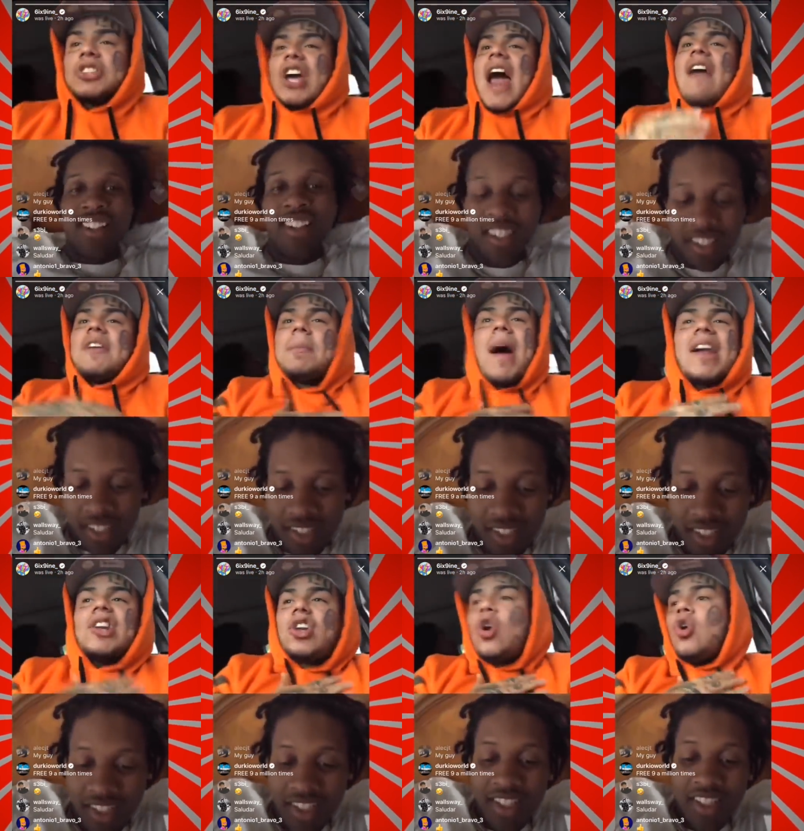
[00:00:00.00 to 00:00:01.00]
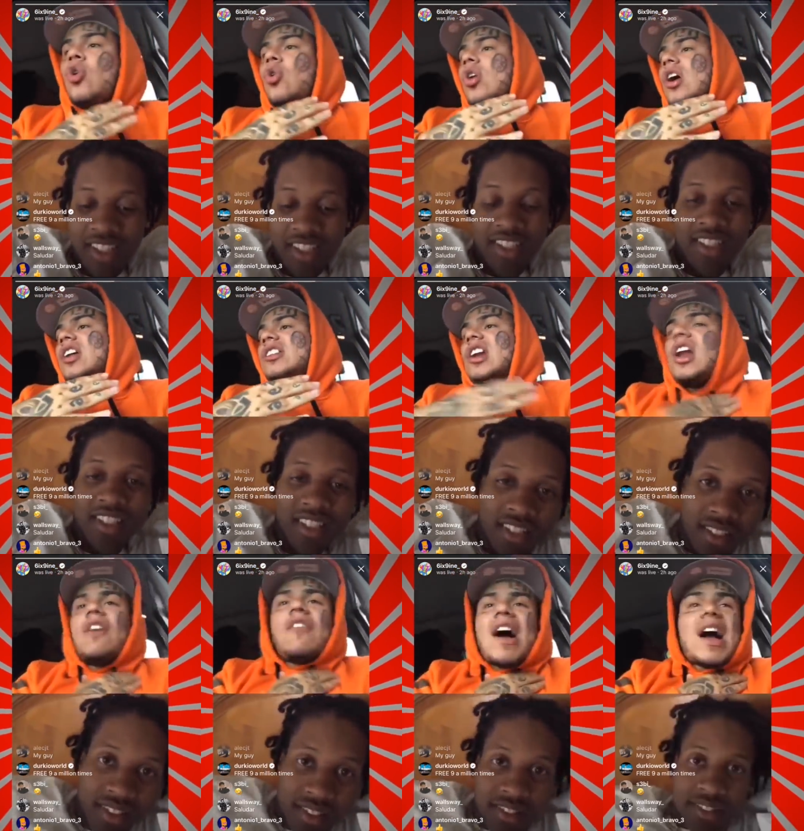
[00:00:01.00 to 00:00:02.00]
Speaker 1: Everybody know the love
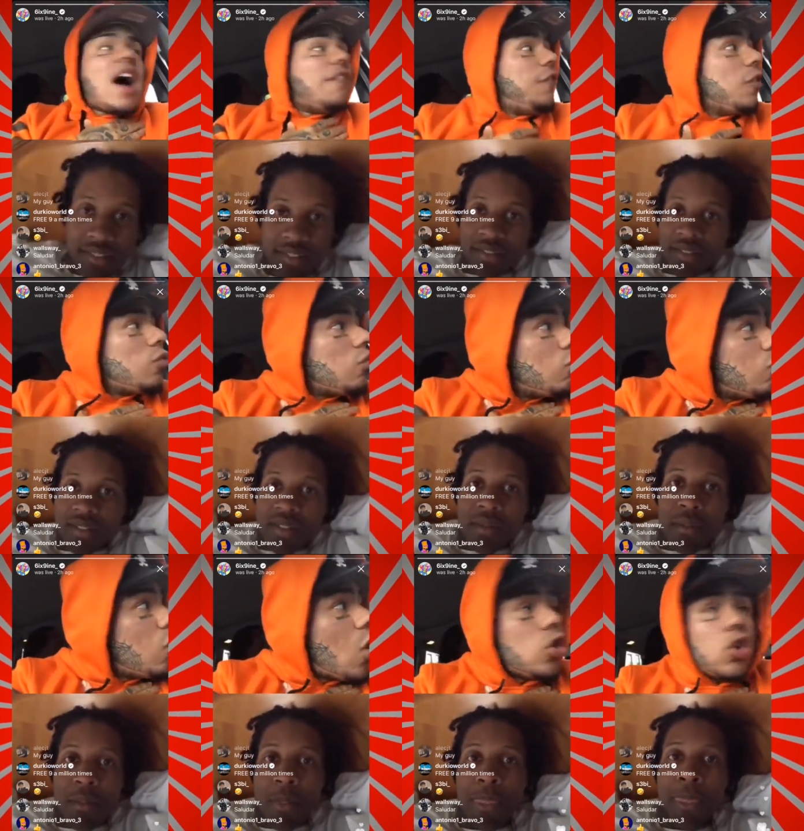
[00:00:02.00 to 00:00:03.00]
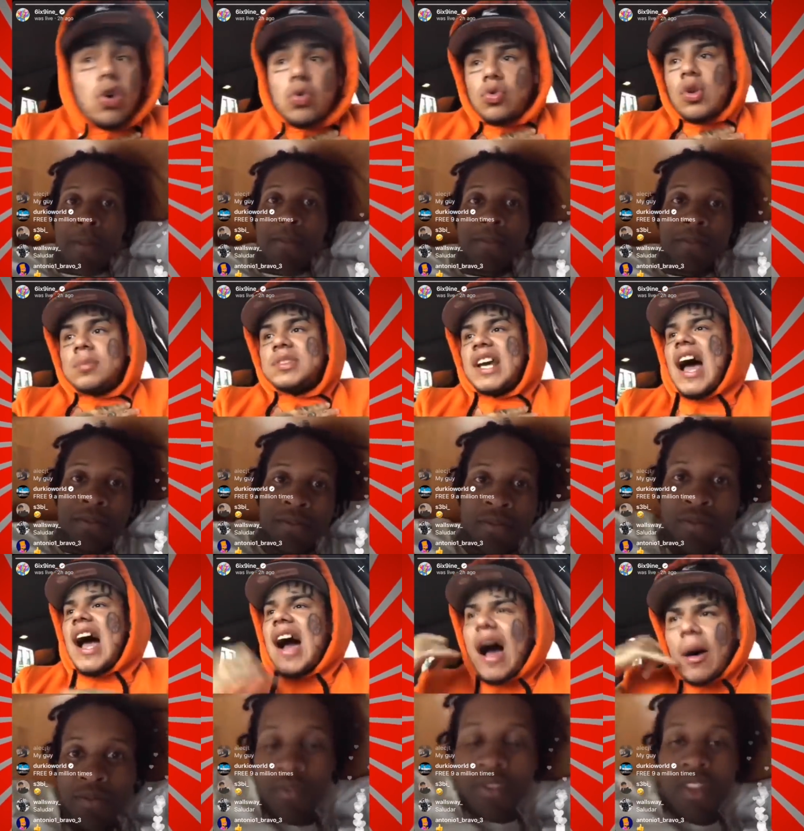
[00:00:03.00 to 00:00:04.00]
I got for yo, Rondo. You know what I'm saying? I,
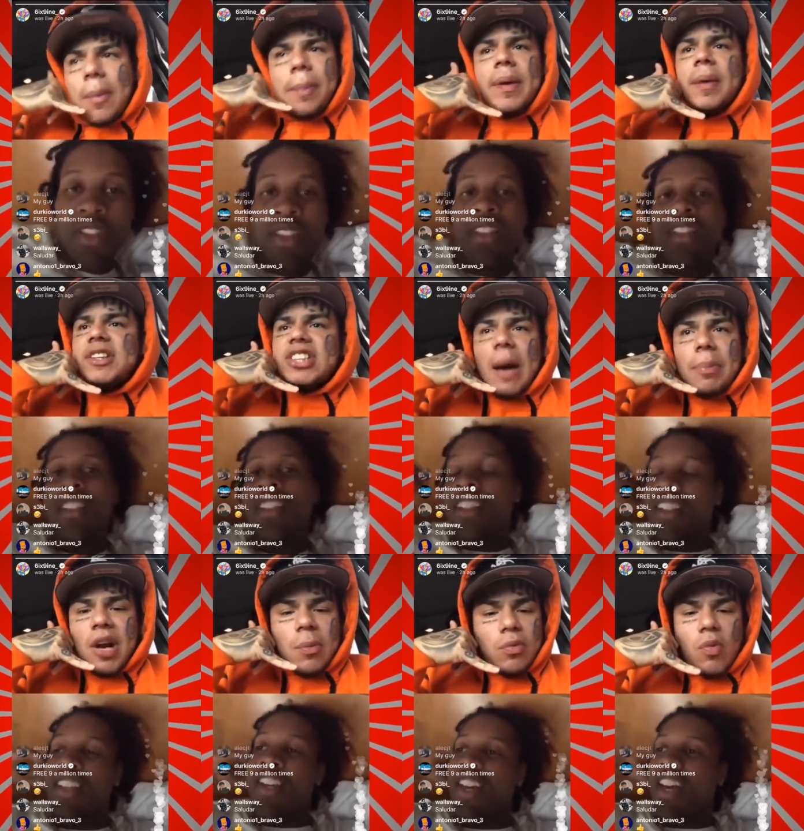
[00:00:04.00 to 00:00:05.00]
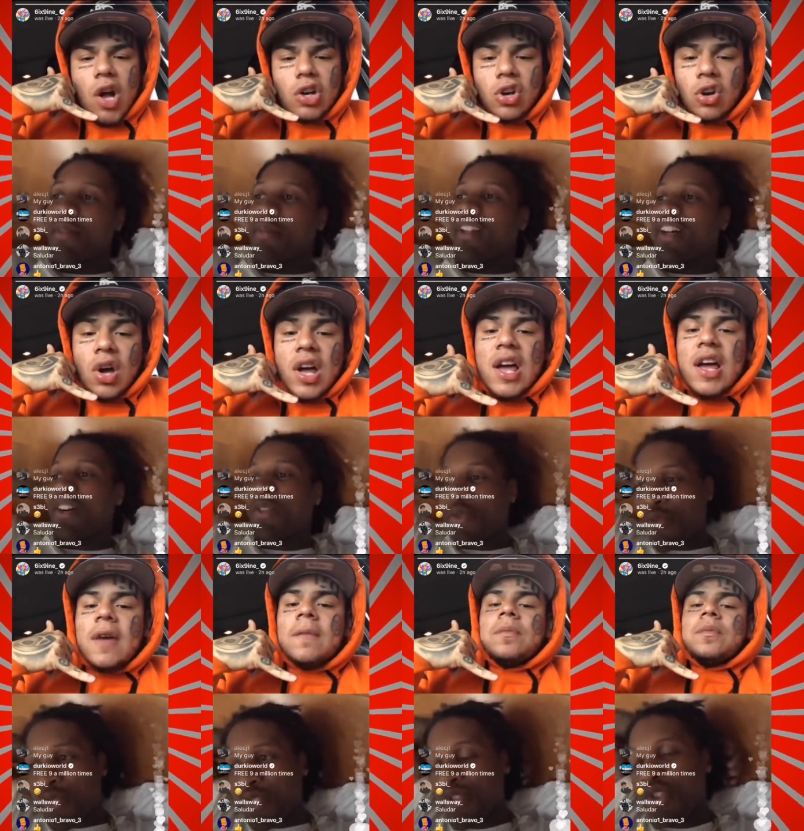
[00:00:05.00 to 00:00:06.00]
I'll big. Look, yeah, but look
Speaker 2: you
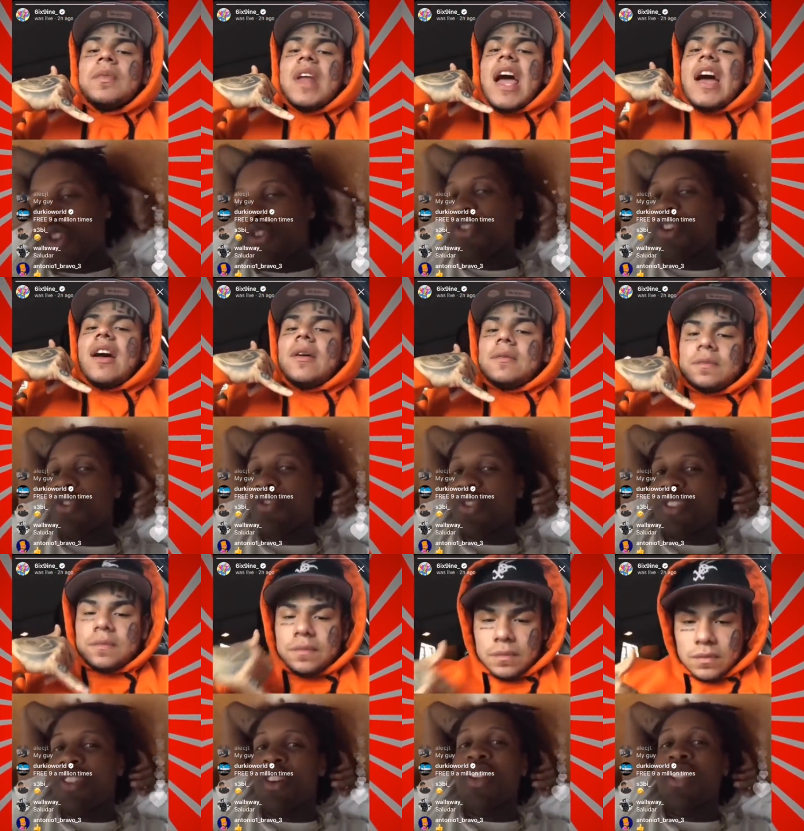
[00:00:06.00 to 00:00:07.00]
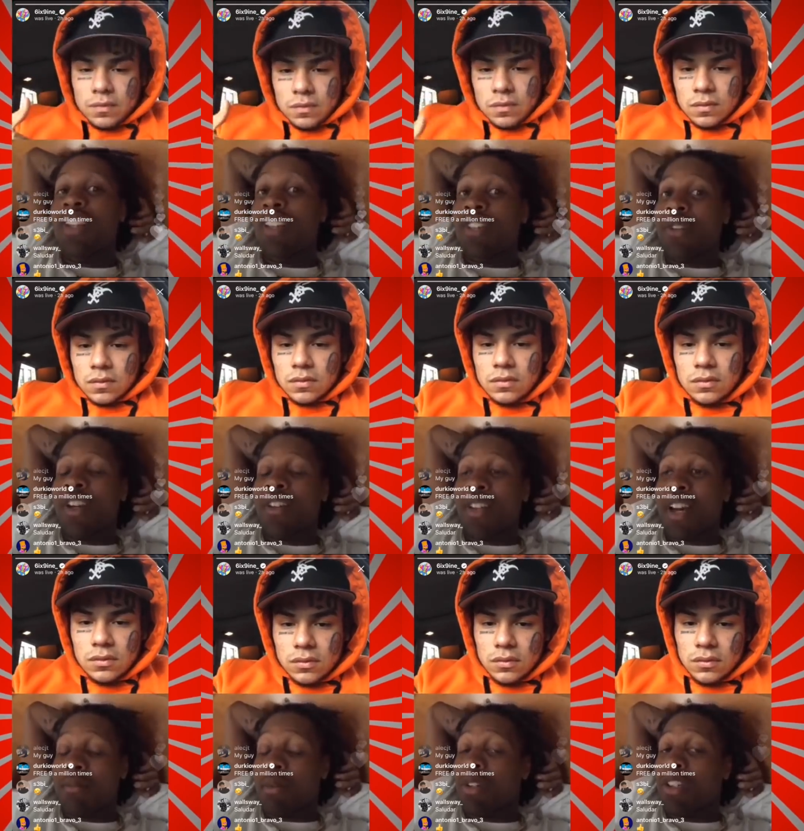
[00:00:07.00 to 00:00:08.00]
know, you know, you, you know, he love you. I ain't gonna lie, bro,
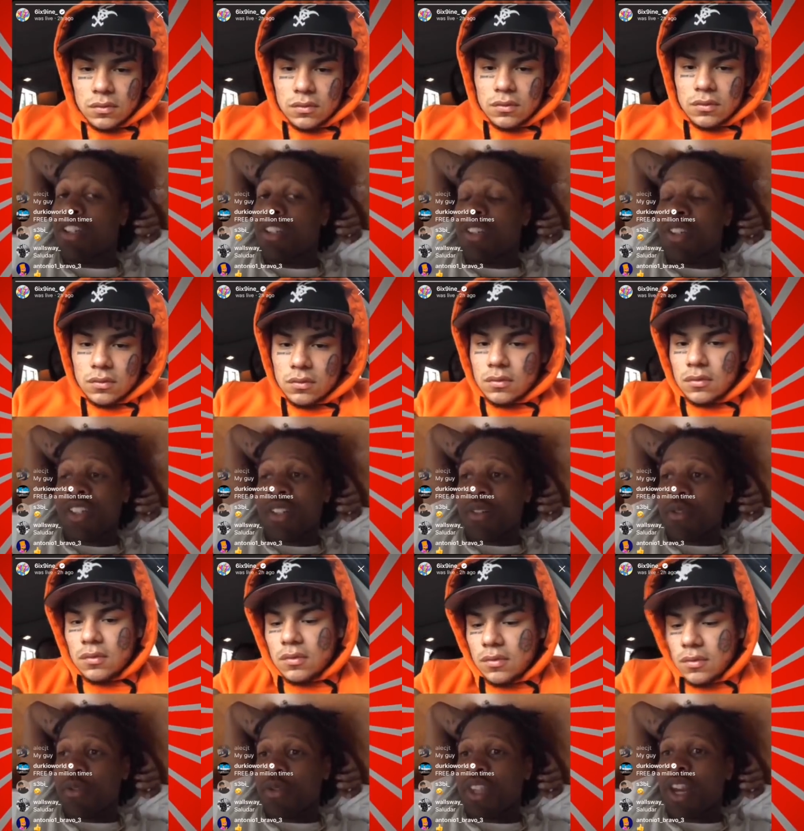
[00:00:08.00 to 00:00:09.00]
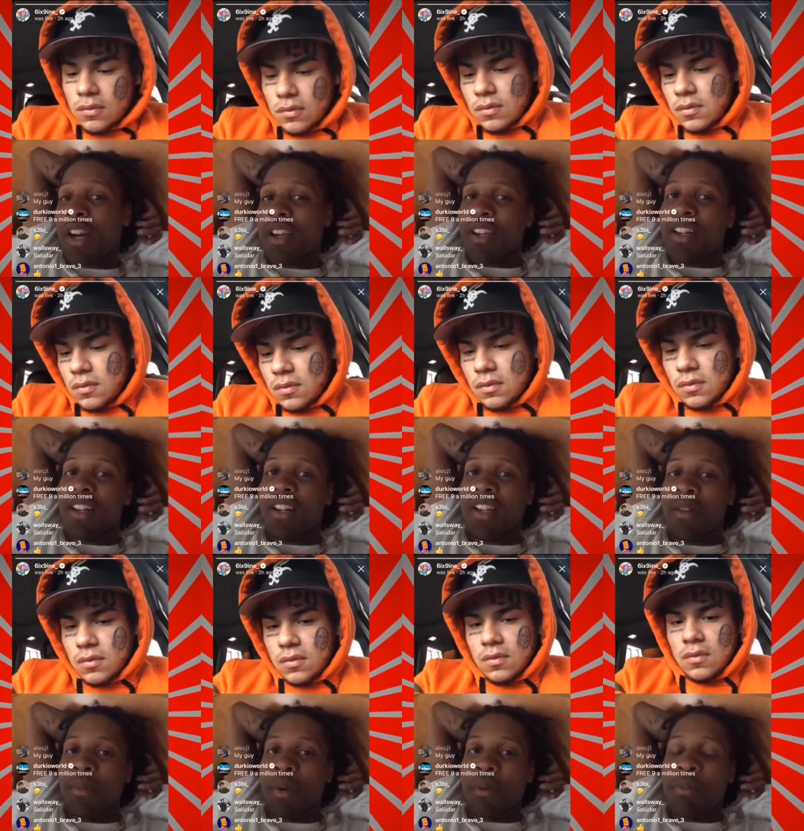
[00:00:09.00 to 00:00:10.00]
love you. When y'all eh, uh, Hypno be
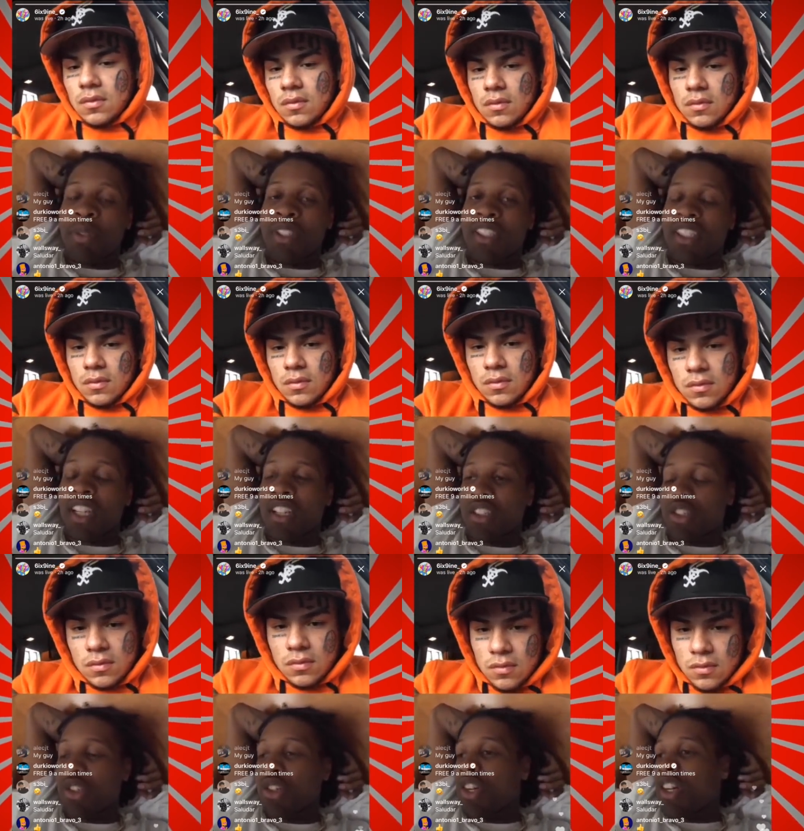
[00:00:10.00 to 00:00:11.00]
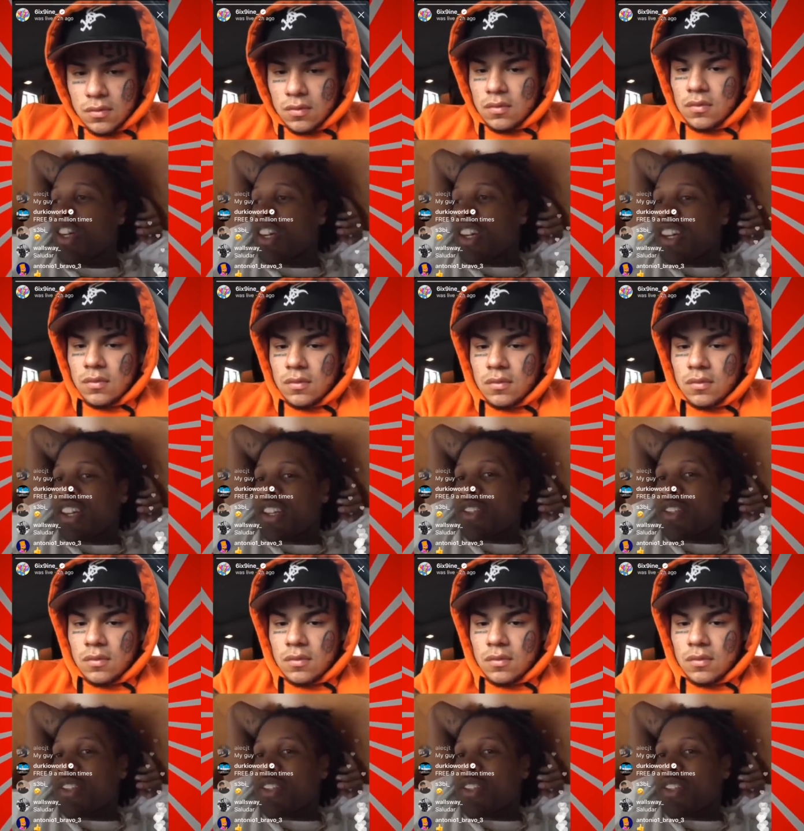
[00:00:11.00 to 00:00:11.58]
putting together too. When